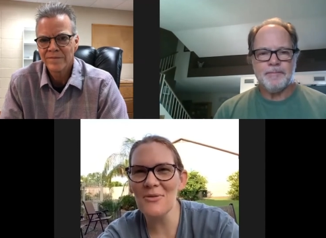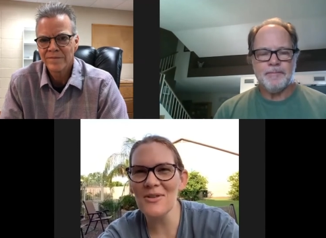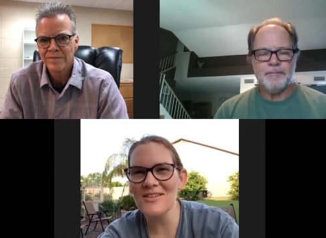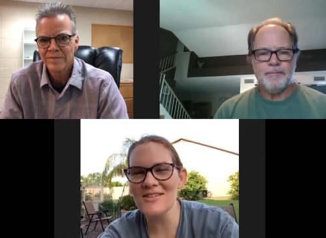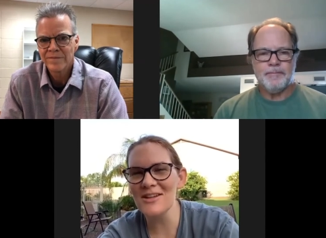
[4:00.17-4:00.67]

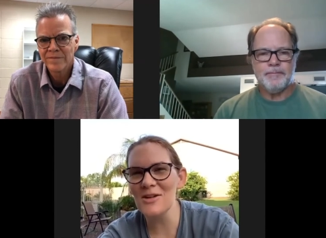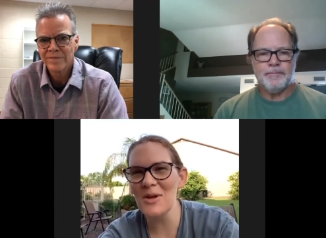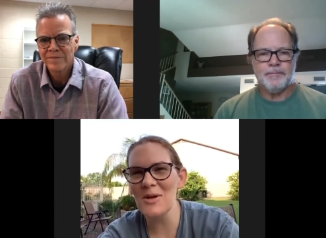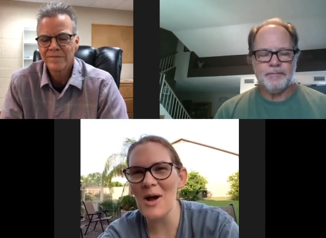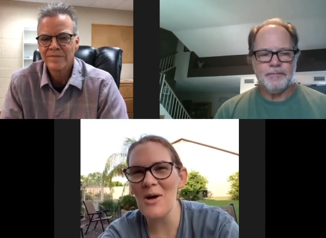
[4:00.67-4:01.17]
Speaker 1: us a little bit
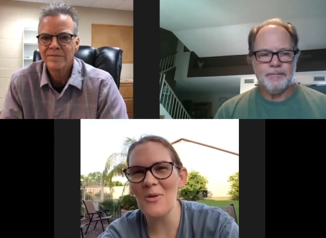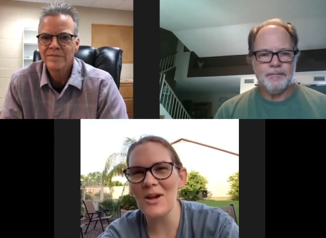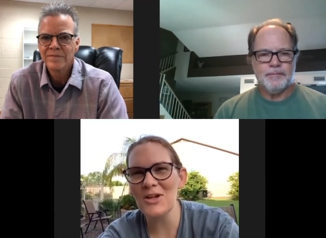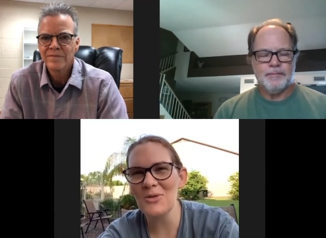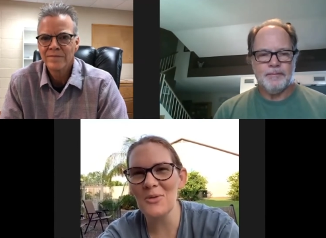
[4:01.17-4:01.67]
about what
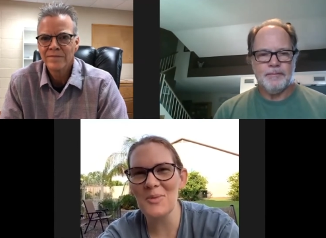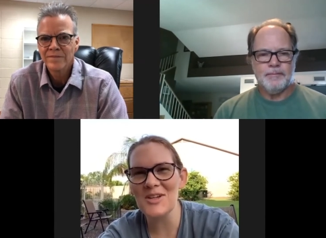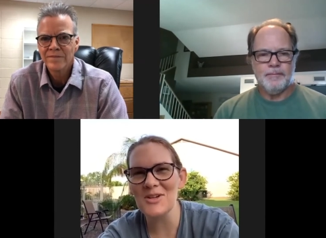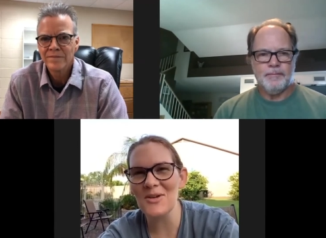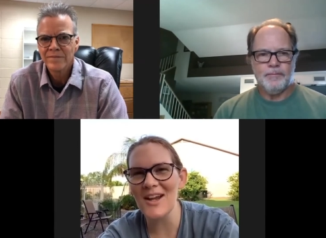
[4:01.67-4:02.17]
you will be
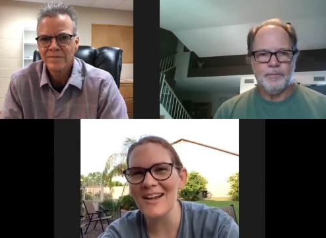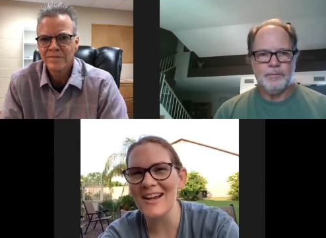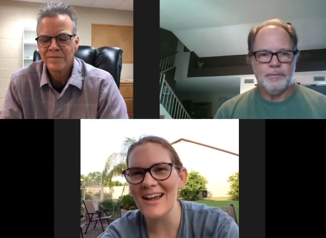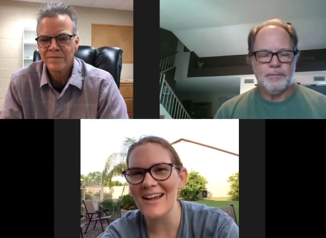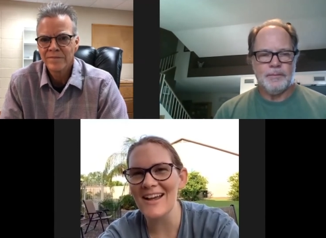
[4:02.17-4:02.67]
doing
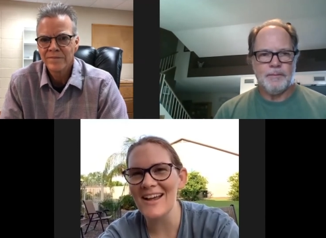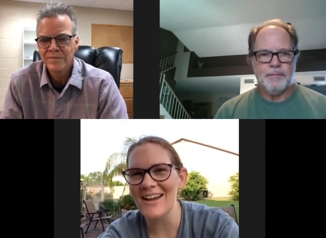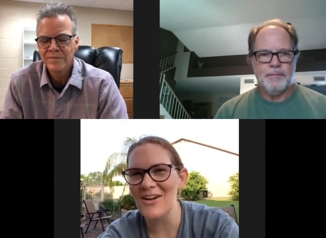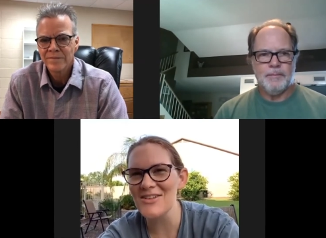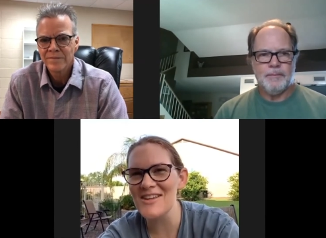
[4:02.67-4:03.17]
uh, at
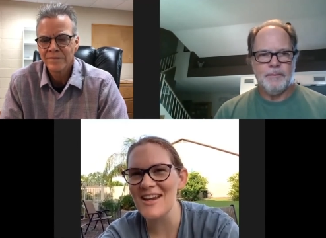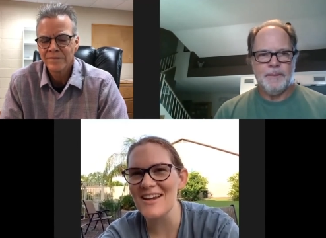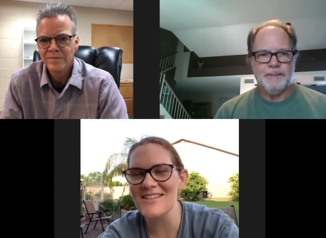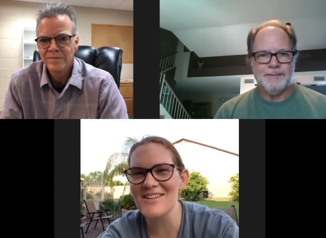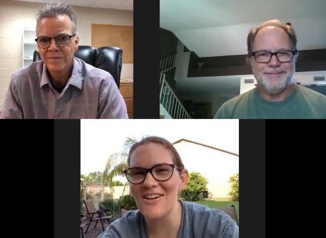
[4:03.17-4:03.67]
All Saints
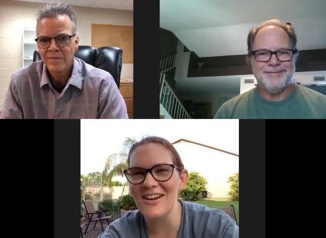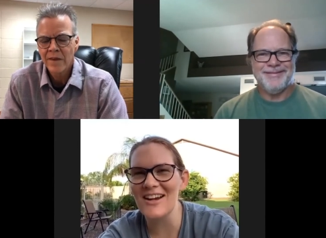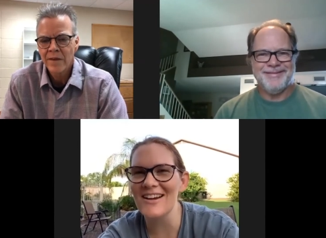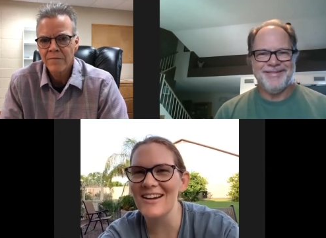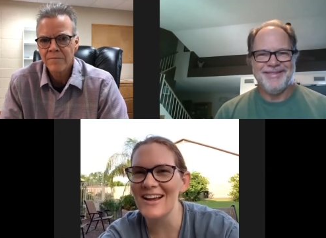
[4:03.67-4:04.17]

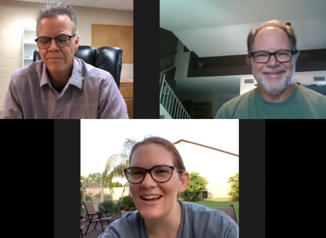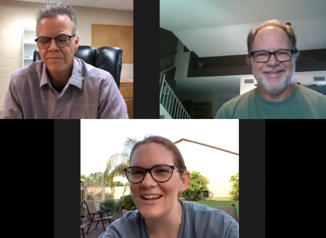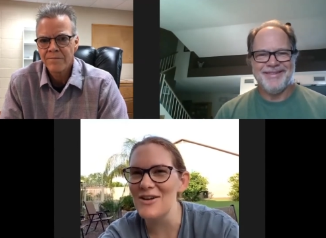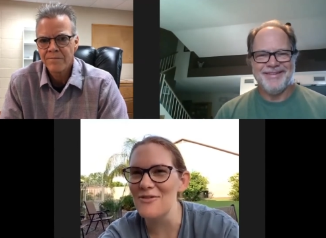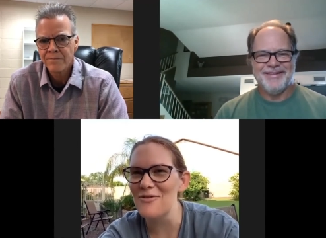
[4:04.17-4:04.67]
starting uh, in
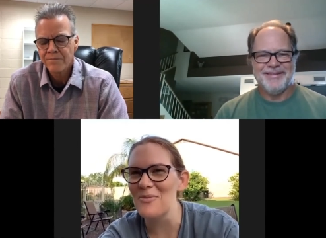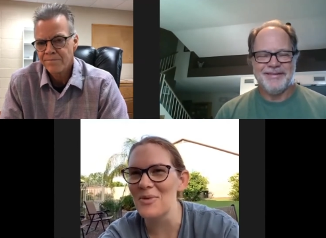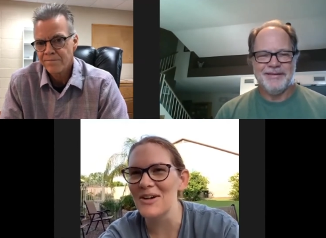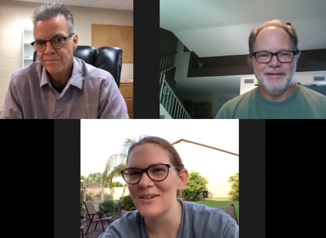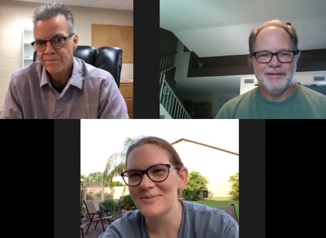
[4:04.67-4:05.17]

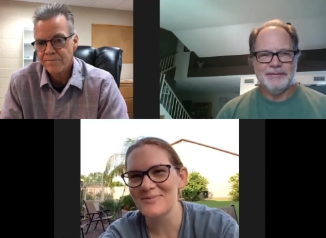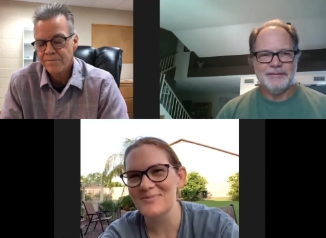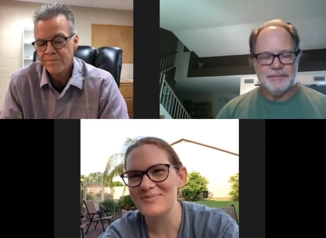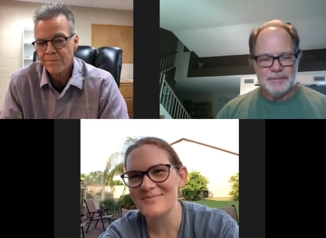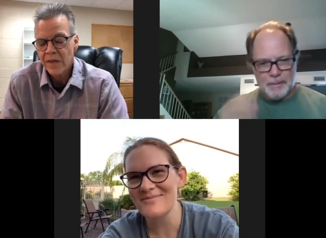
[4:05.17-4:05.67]
November.
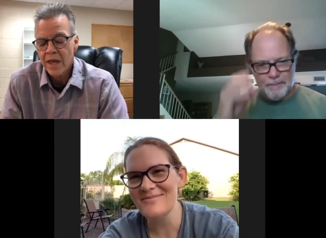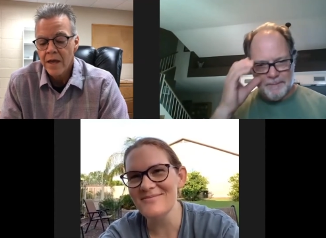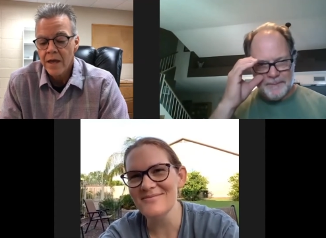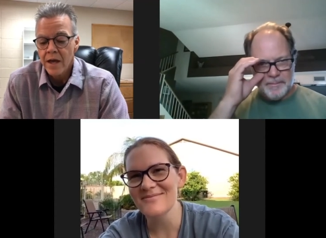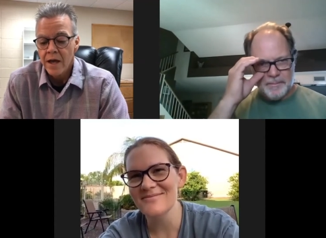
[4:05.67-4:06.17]

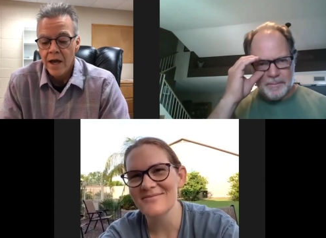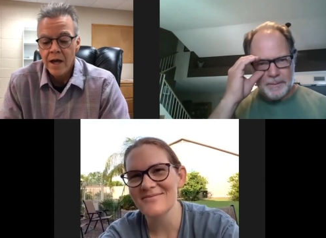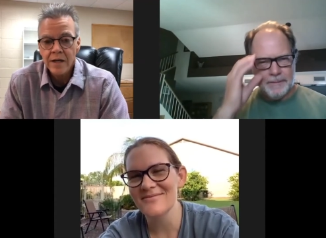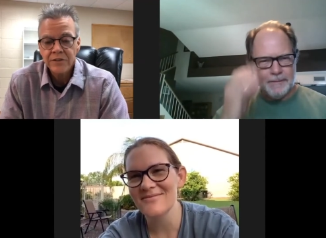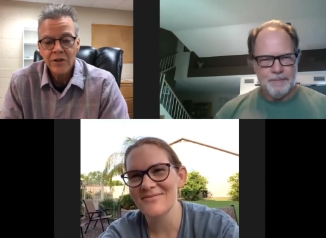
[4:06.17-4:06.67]
Speaker 2: Uh,
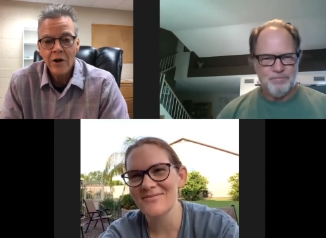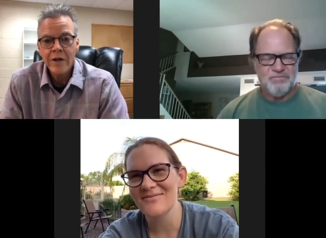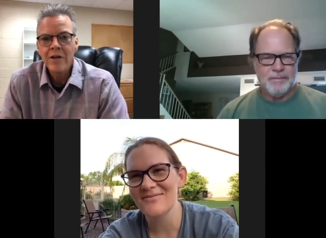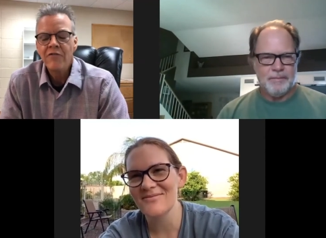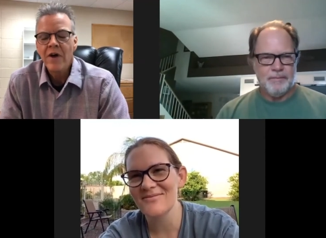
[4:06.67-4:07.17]
starting in
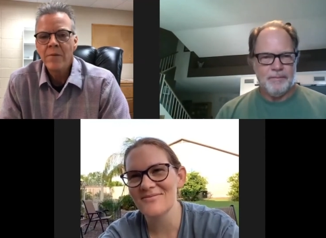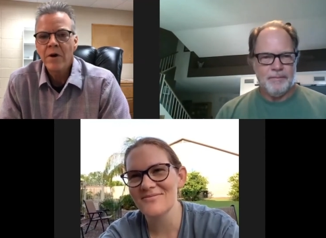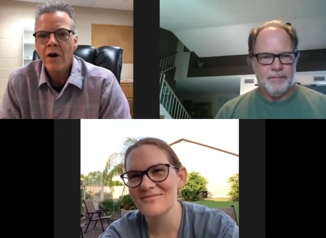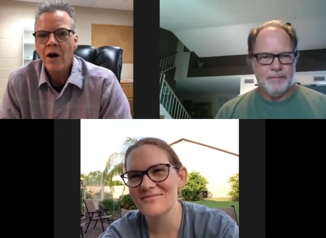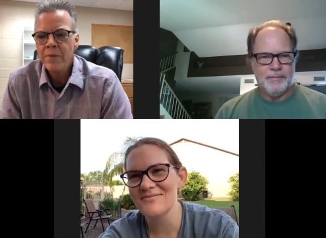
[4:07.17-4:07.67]
November,
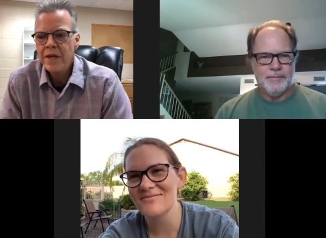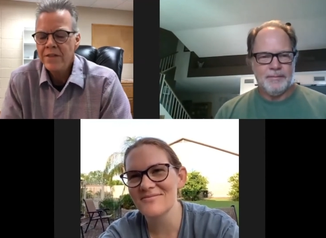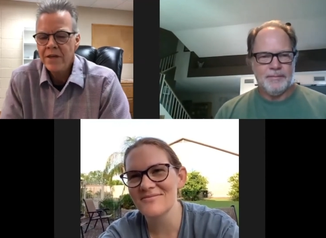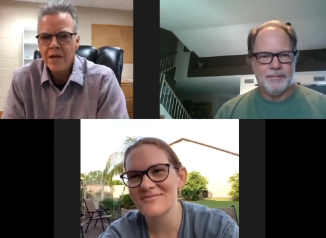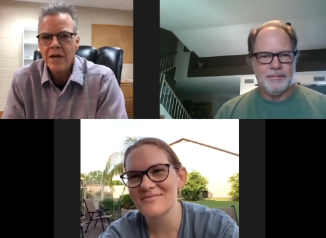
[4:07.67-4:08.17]
I'll be
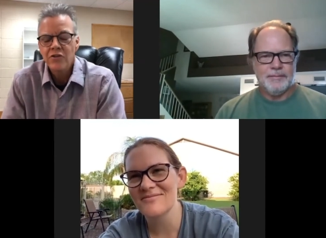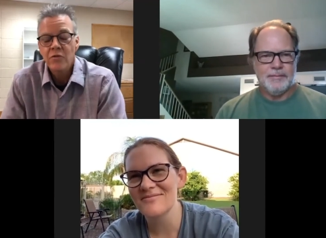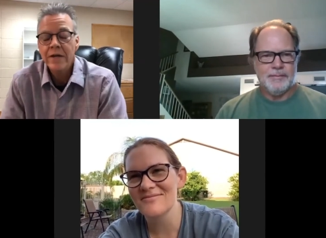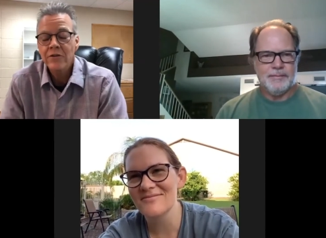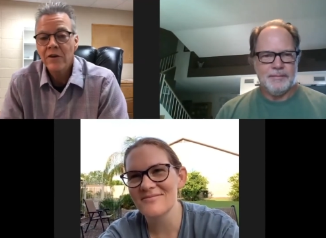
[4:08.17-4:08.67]
the uh,
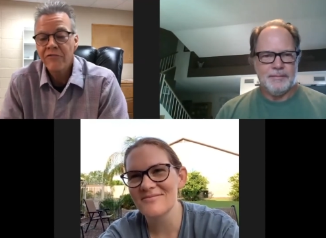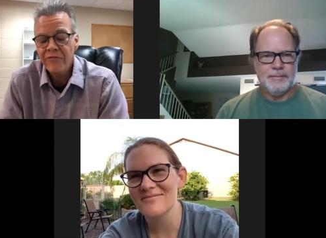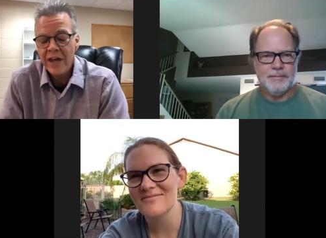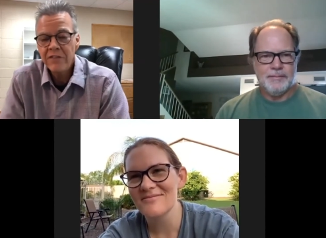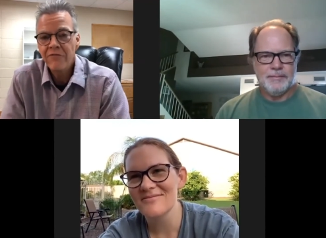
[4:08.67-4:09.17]
director of
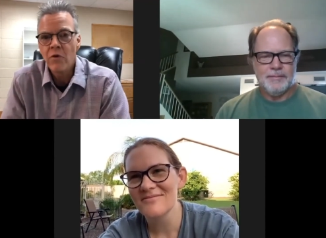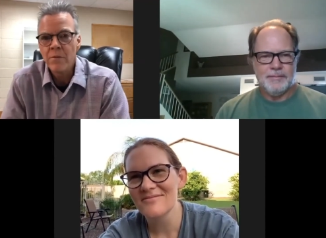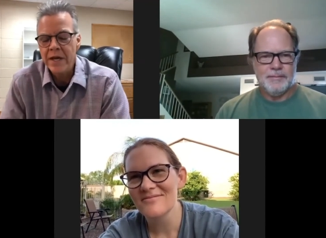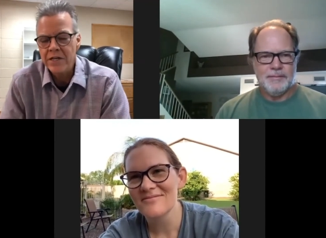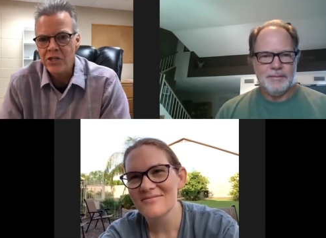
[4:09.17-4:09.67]
faith
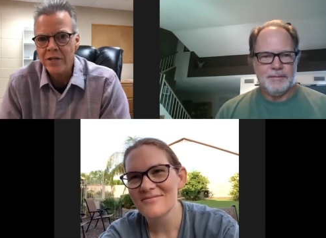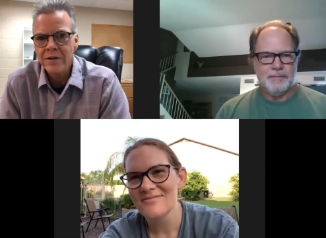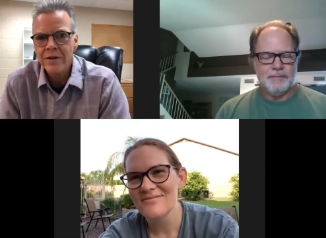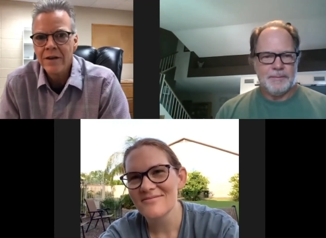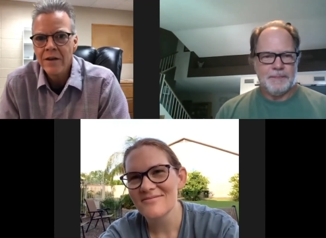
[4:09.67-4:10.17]
formation,
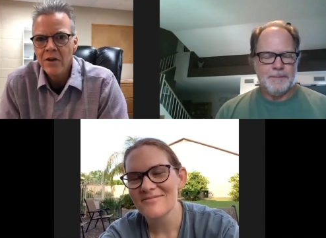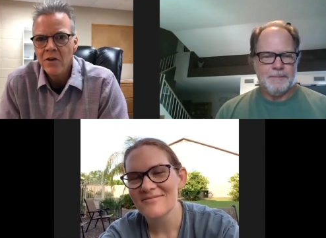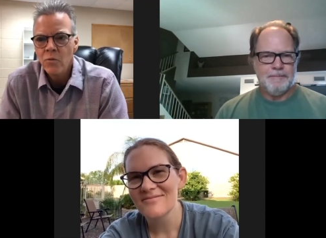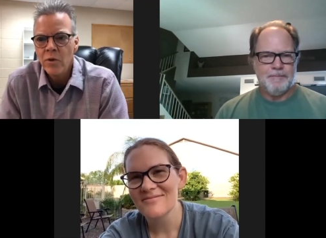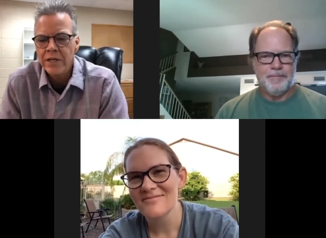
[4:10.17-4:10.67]

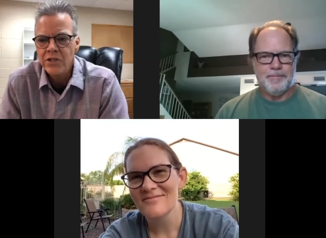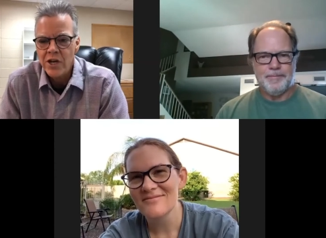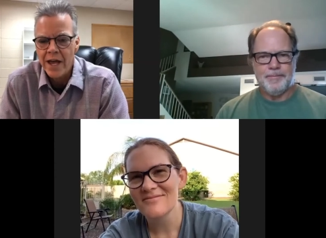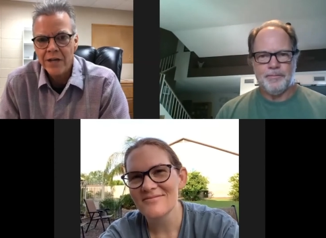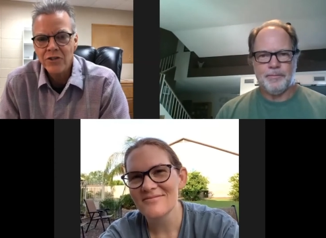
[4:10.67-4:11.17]
which
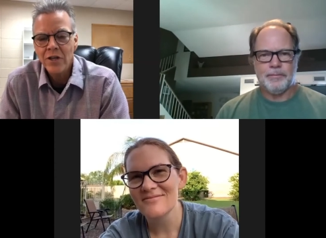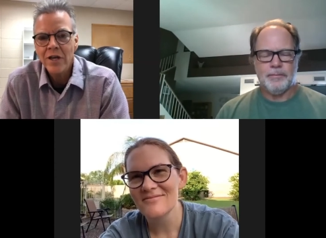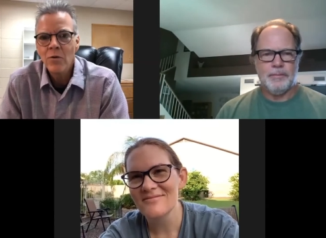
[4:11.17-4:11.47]
actually will